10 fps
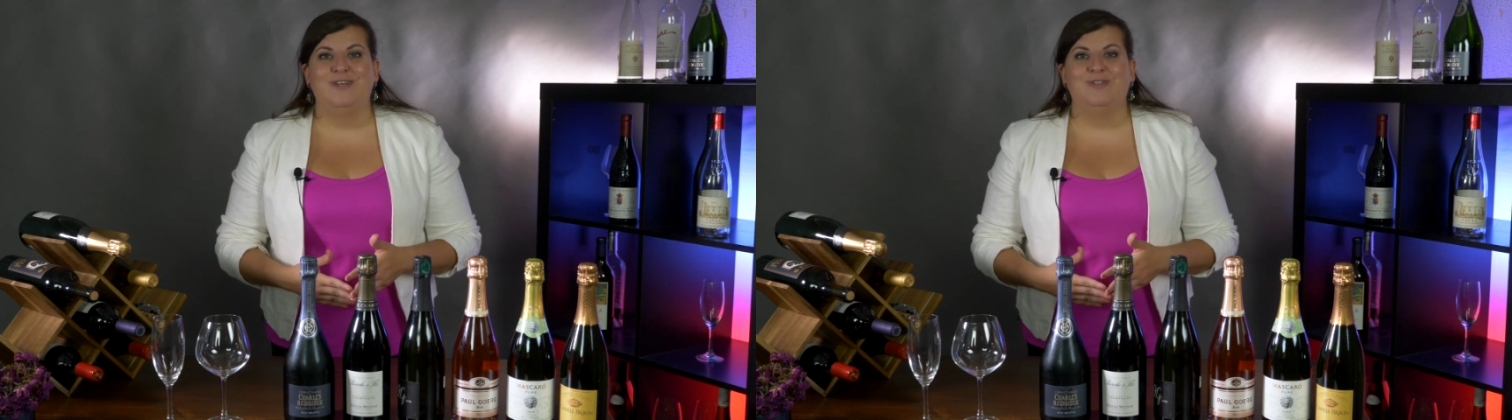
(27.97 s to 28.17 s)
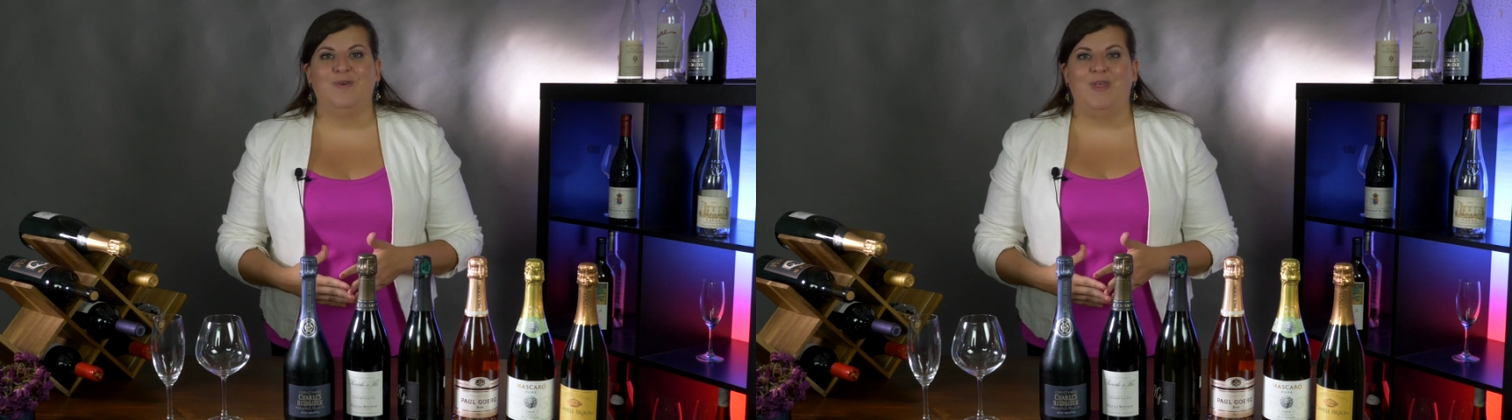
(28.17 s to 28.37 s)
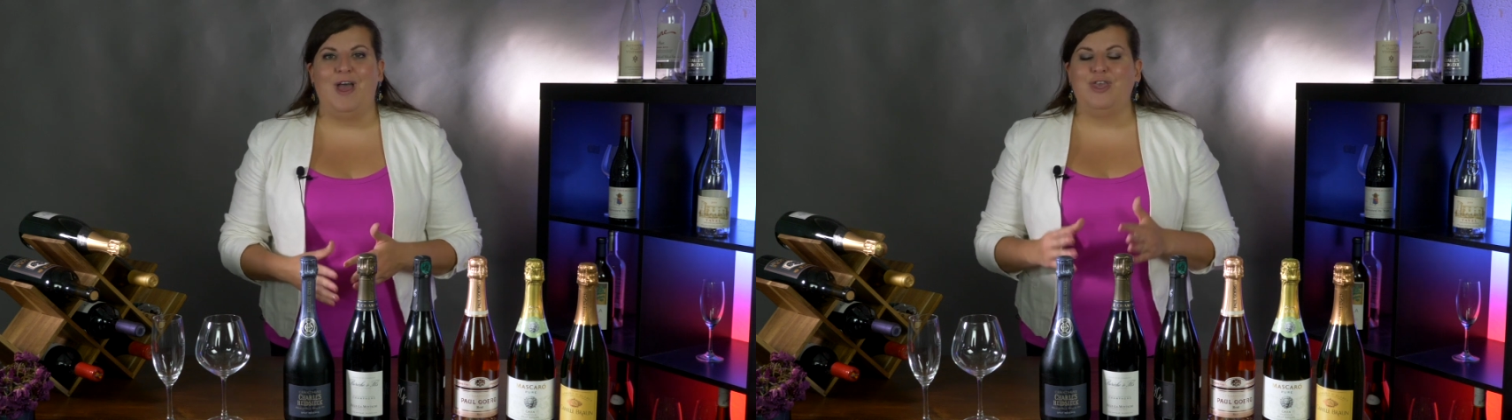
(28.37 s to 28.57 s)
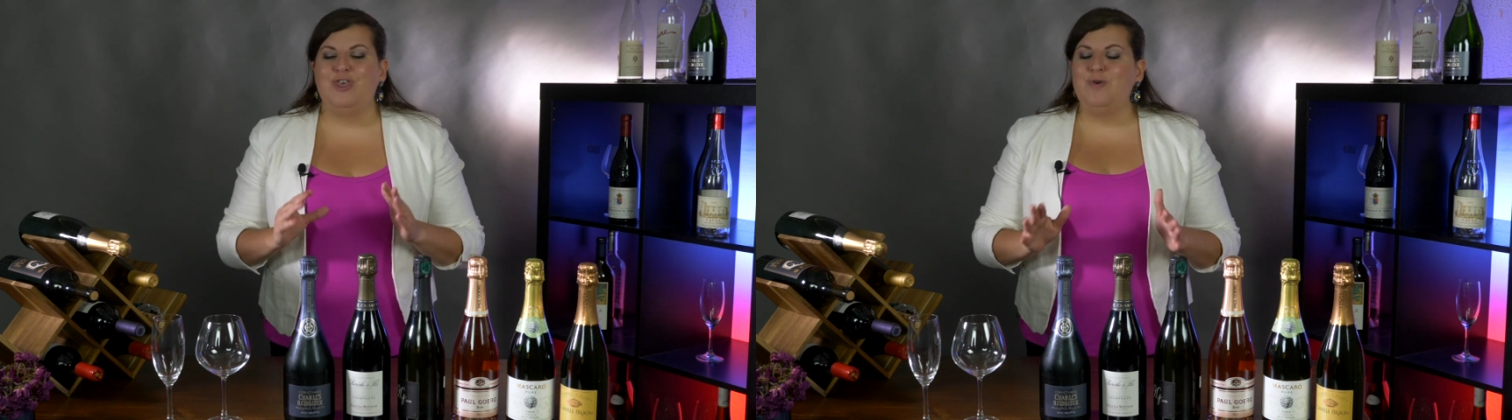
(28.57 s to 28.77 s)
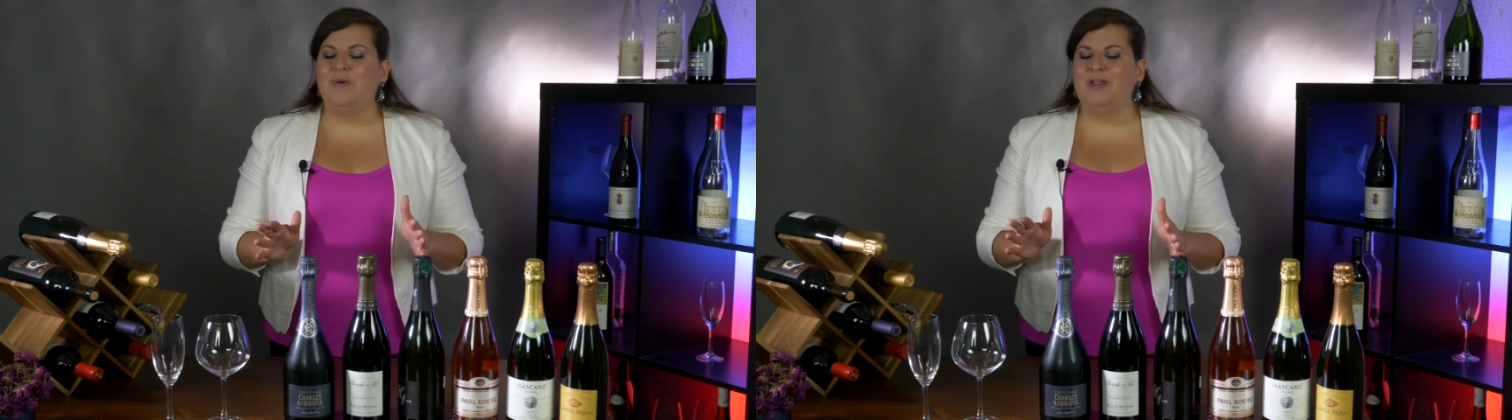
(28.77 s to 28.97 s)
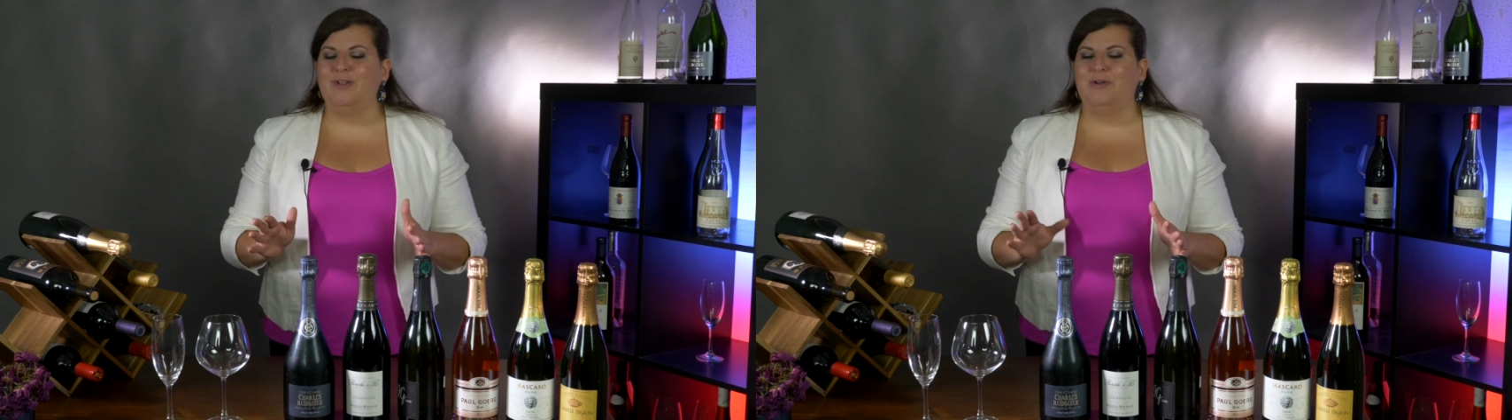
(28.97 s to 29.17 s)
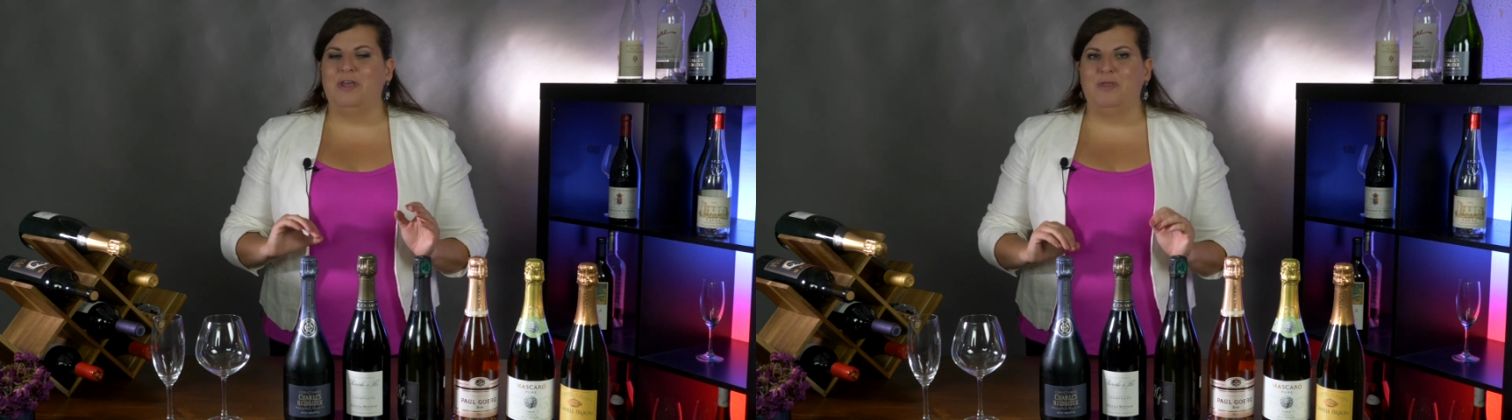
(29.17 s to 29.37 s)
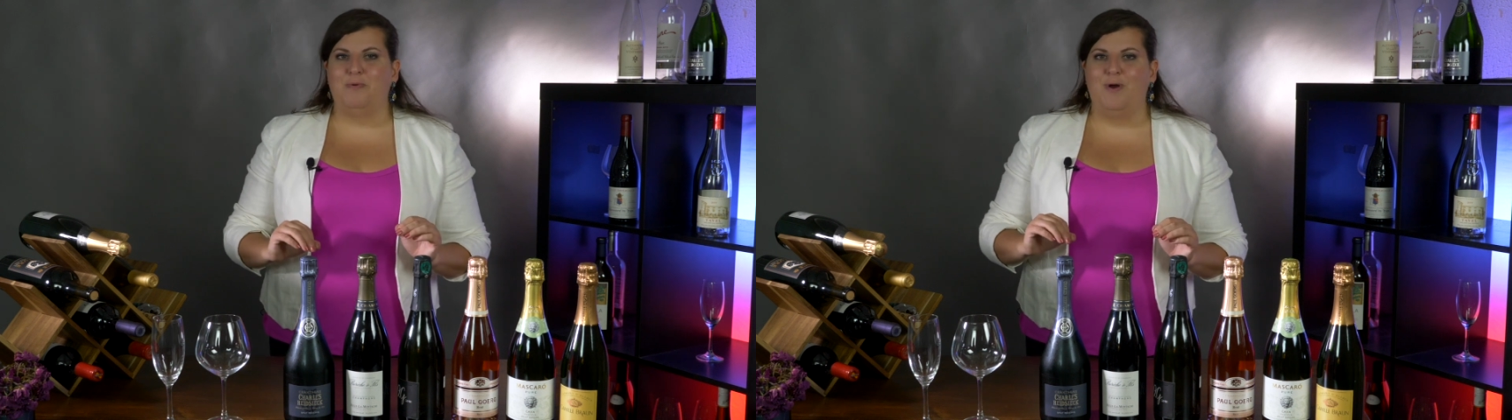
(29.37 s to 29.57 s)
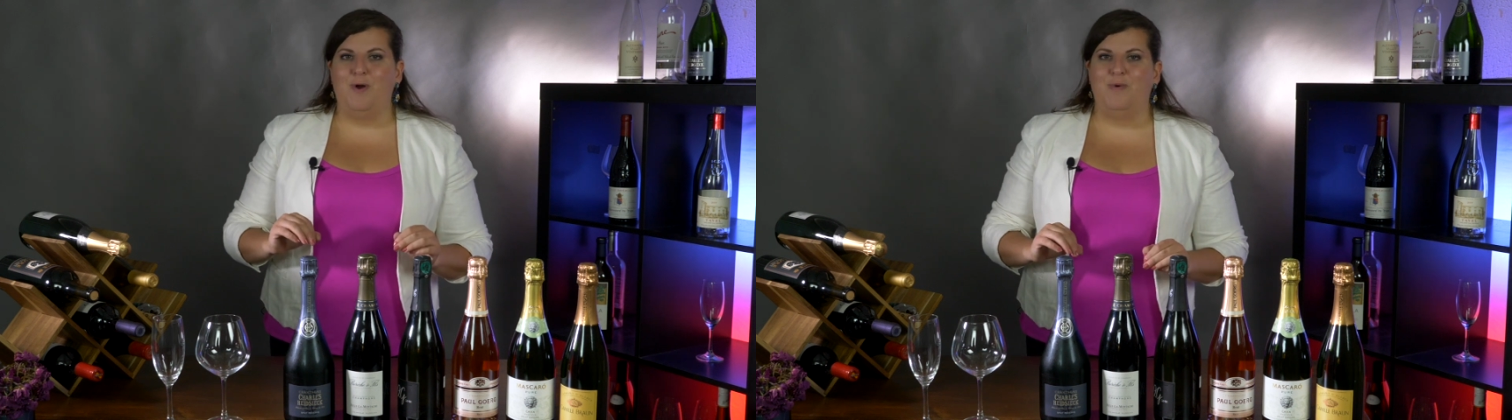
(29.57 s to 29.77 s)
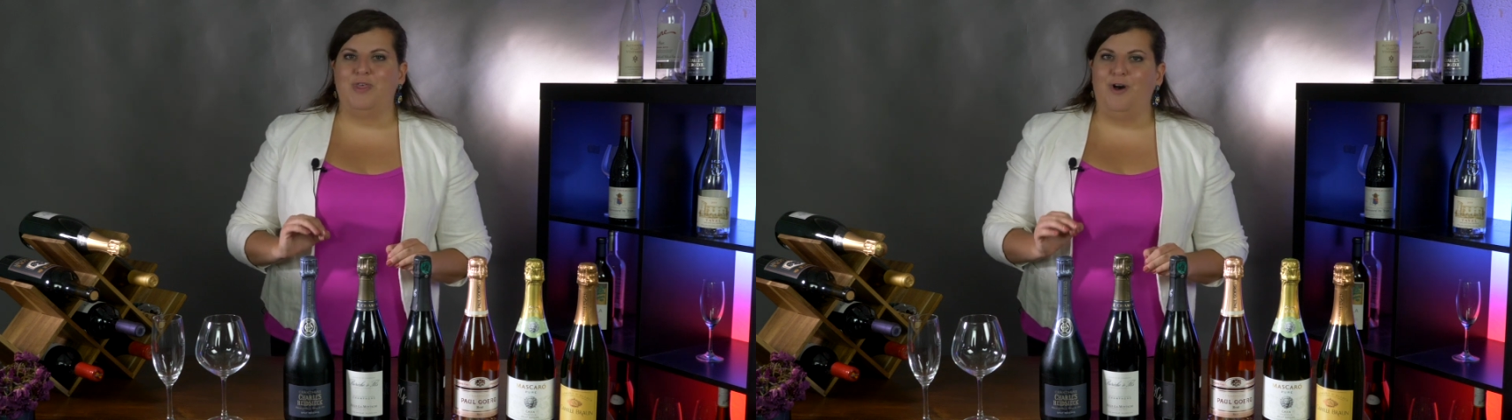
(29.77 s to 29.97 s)
so that you can look like the
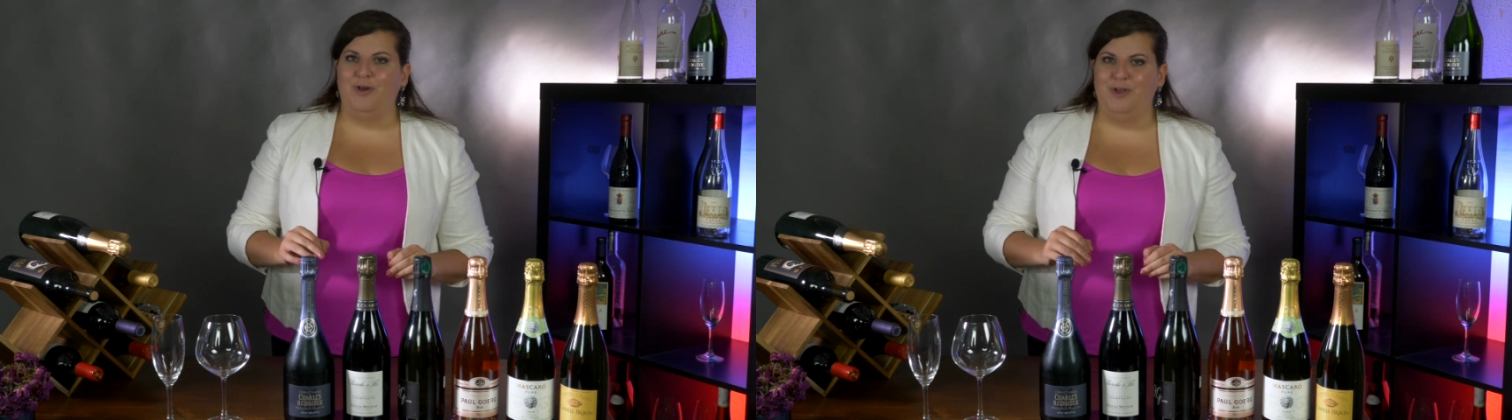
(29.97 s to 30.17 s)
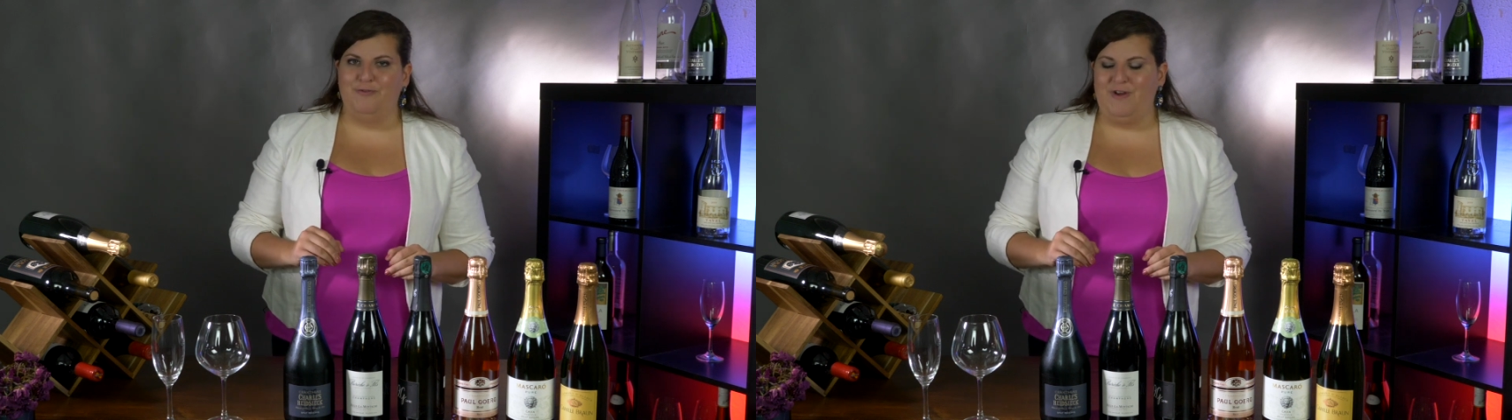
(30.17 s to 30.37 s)
pro with all your